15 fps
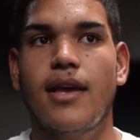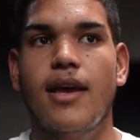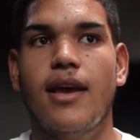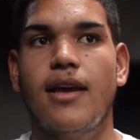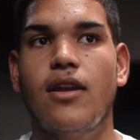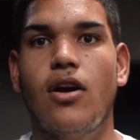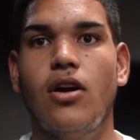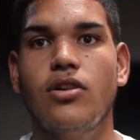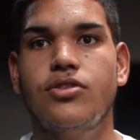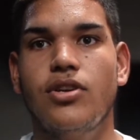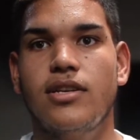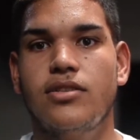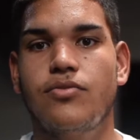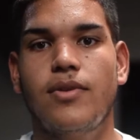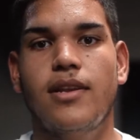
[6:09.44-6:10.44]
And also
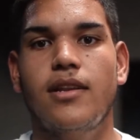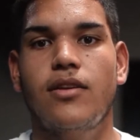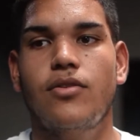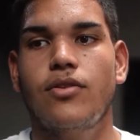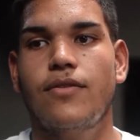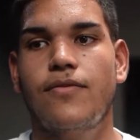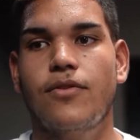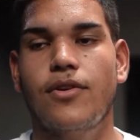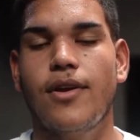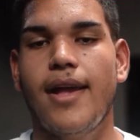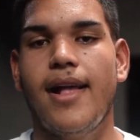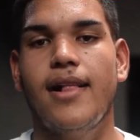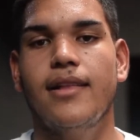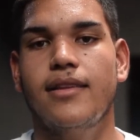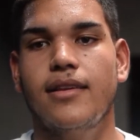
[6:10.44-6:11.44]
it's really good for your
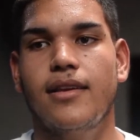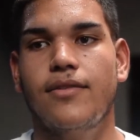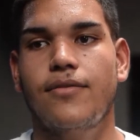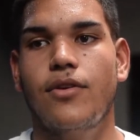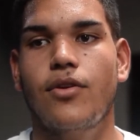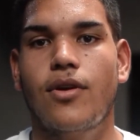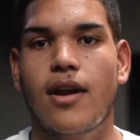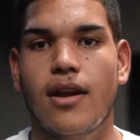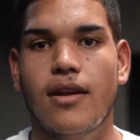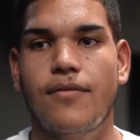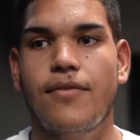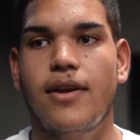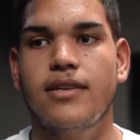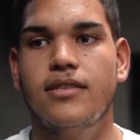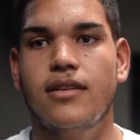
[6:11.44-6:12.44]
health, your
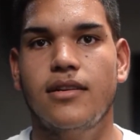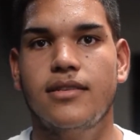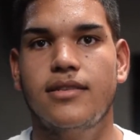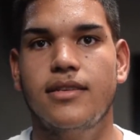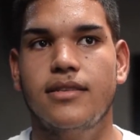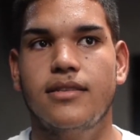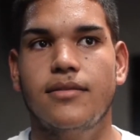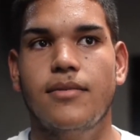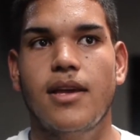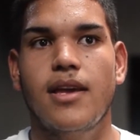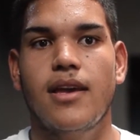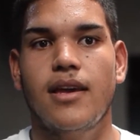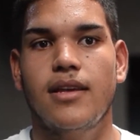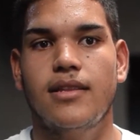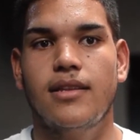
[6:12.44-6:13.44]
cardiovascular system.
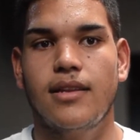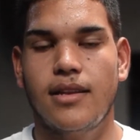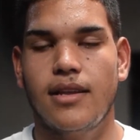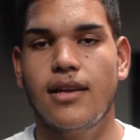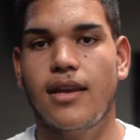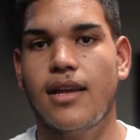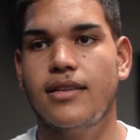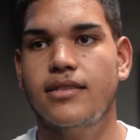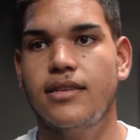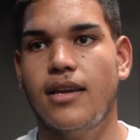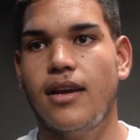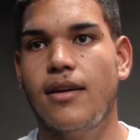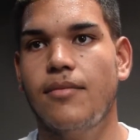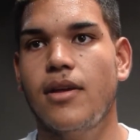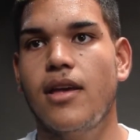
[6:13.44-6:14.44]
It gets
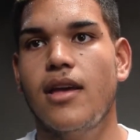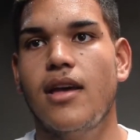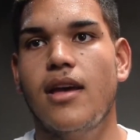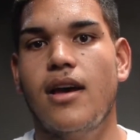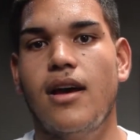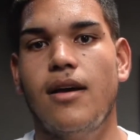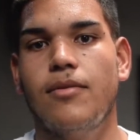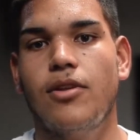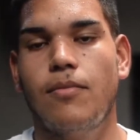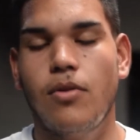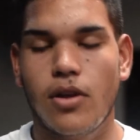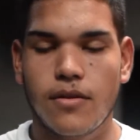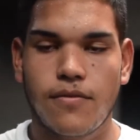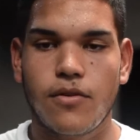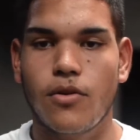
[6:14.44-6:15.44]
the
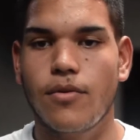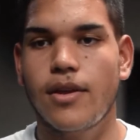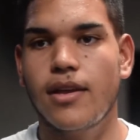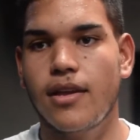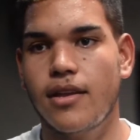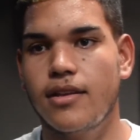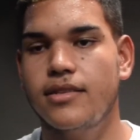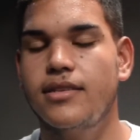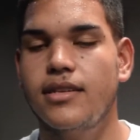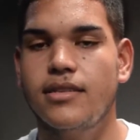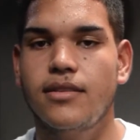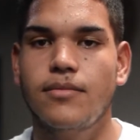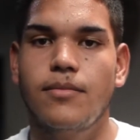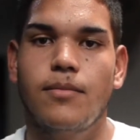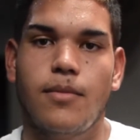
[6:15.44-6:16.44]
blood flowing in the
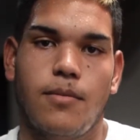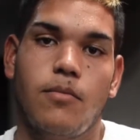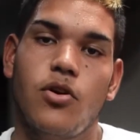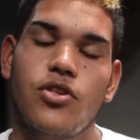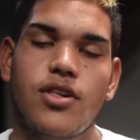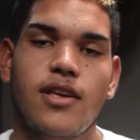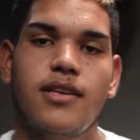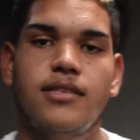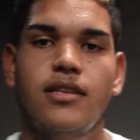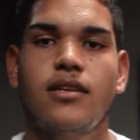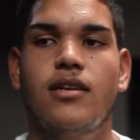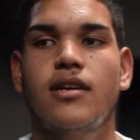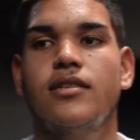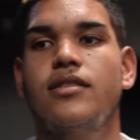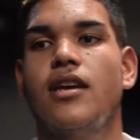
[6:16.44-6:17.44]
system much easier
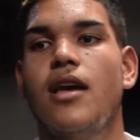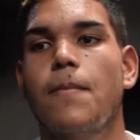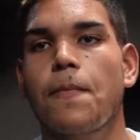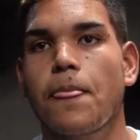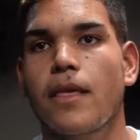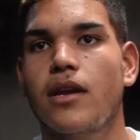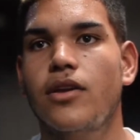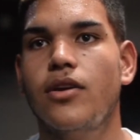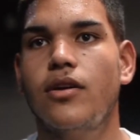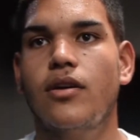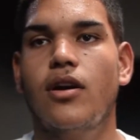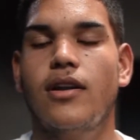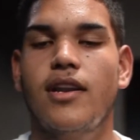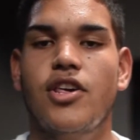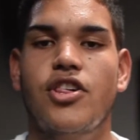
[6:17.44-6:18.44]
because your
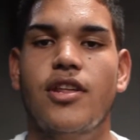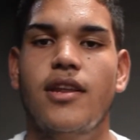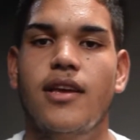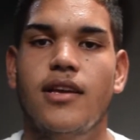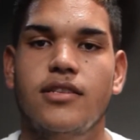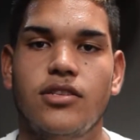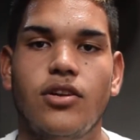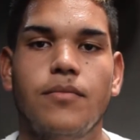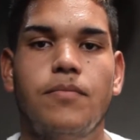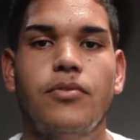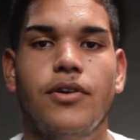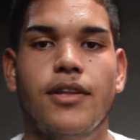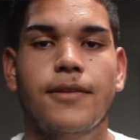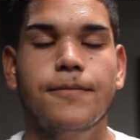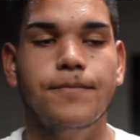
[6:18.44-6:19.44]
conditioning is on
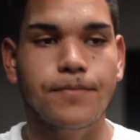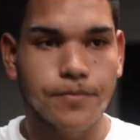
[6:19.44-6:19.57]
point.